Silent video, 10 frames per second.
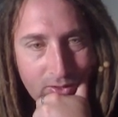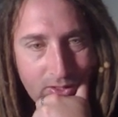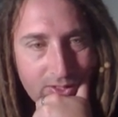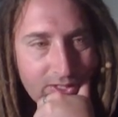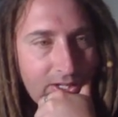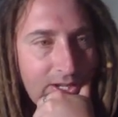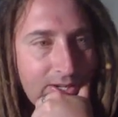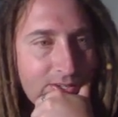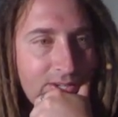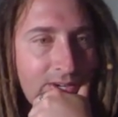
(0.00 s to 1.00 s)

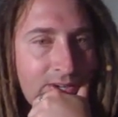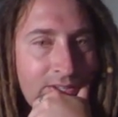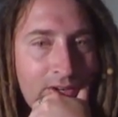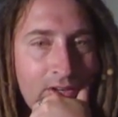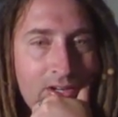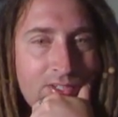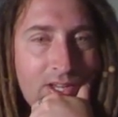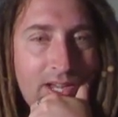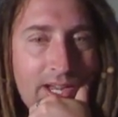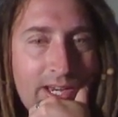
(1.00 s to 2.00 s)
indicators here, the
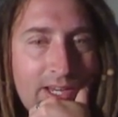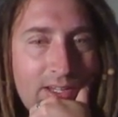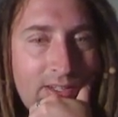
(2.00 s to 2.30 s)
RSI.